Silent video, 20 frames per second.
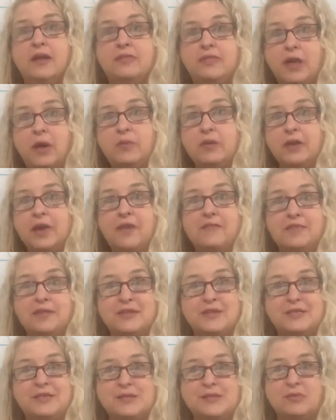That would cover
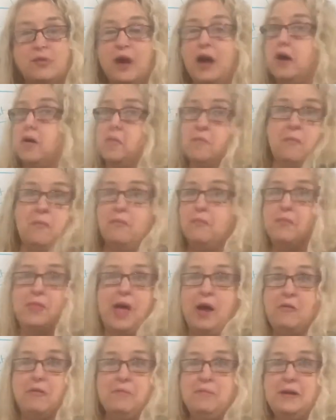this as well.
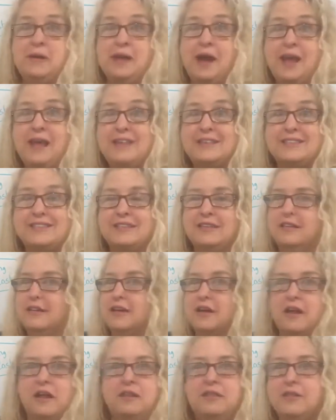That would be nice.
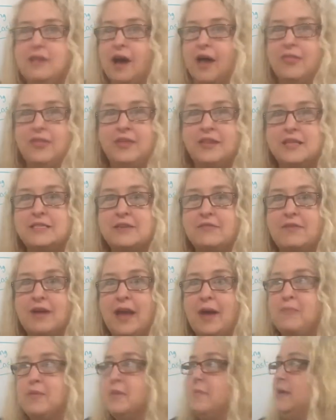Not that that's ever happened to